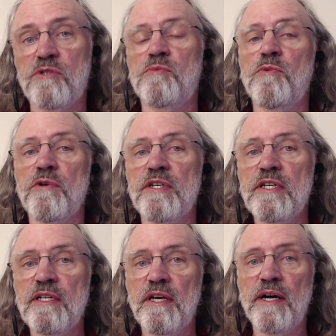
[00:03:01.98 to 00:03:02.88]
Sport,
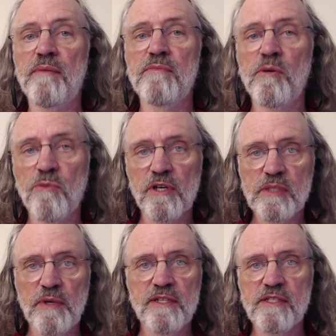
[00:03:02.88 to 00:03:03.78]
a more
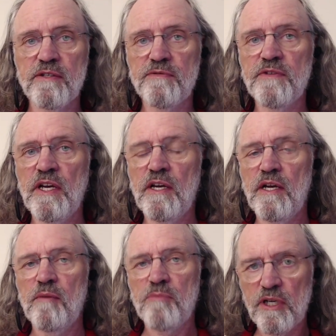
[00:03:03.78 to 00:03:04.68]
expensive
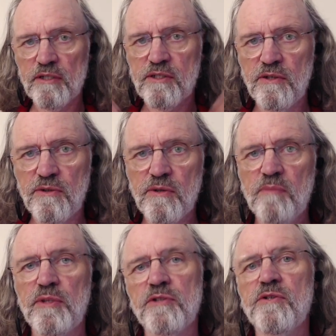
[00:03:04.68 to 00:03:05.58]
but also
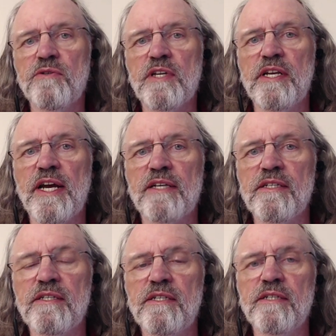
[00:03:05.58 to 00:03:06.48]
Bluetooth
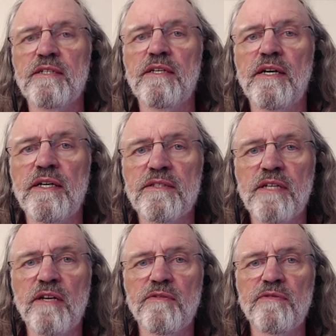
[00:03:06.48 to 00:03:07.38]
connected
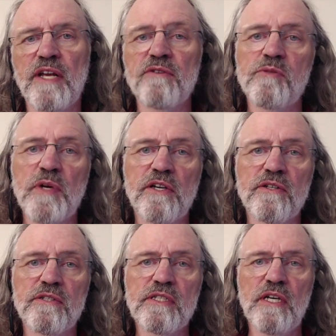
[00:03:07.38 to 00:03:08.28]
set of
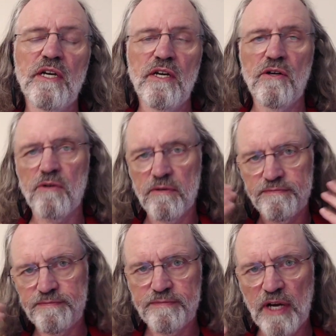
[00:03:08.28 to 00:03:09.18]
loudspeakers or
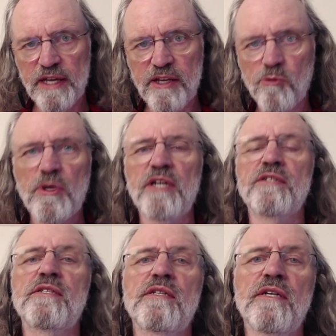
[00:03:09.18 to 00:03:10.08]

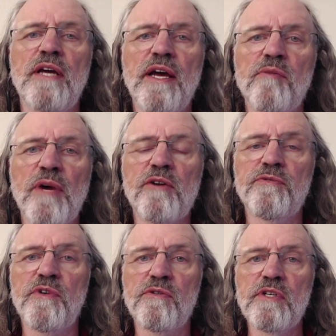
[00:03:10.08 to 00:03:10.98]
earbuds and
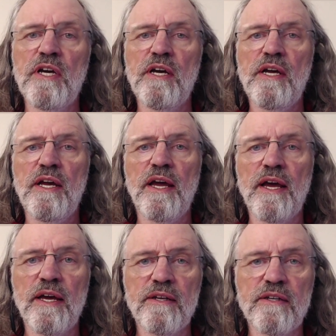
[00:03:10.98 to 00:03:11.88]
microphone.
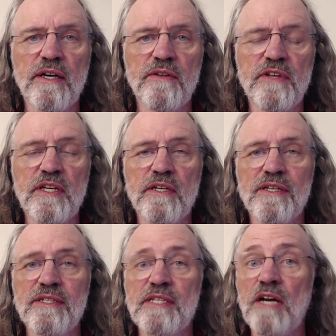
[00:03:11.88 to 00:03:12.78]
And the
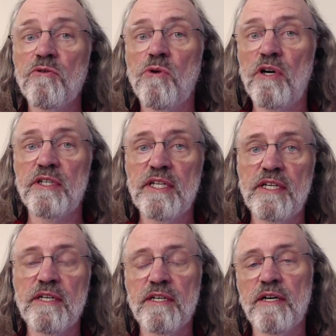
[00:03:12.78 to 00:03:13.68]
sound
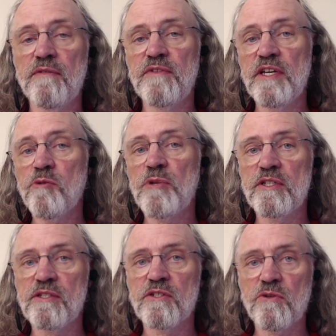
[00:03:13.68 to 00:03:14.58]
quality of the
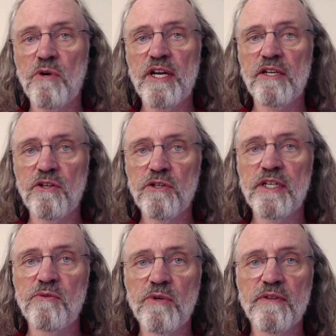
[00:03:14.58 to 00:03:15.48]
earbuds is quite
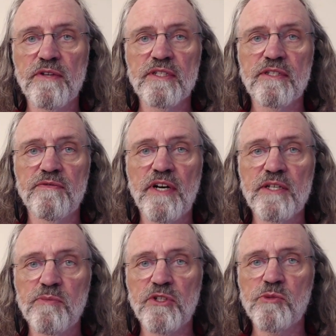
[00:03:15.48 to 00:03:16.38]
good with this
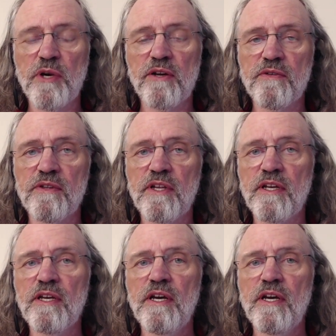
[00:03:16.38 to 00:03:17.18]
device, much better than the